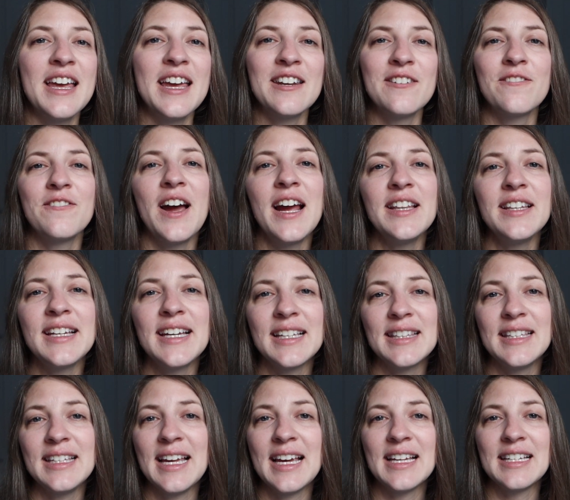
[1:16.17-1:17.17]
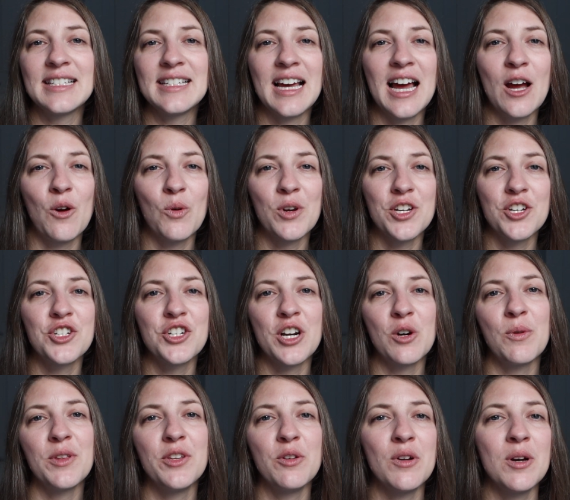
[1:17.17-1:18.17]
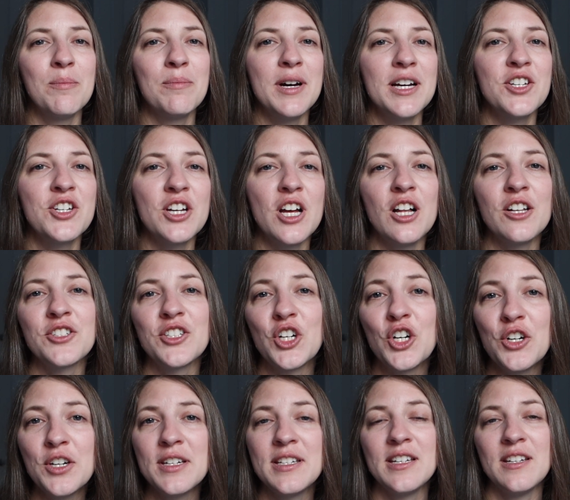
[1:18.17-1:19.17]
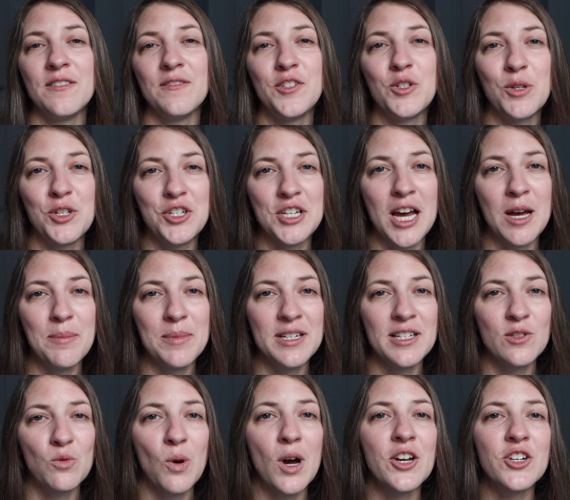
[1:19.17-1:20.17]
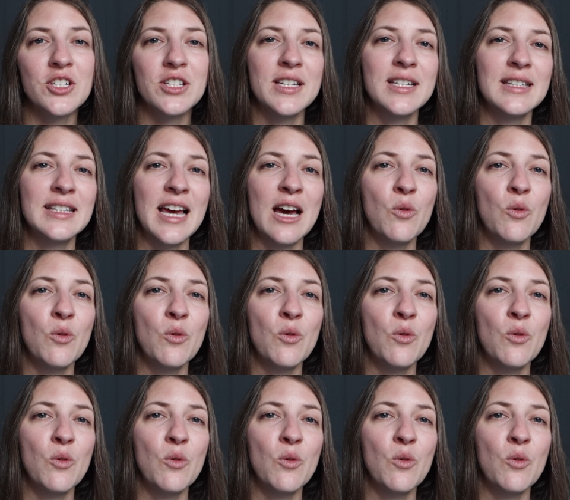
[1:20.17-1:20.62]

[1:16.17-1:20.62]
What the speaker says: and finally at the end I want to share with you a budget alternative to a Japanese washlet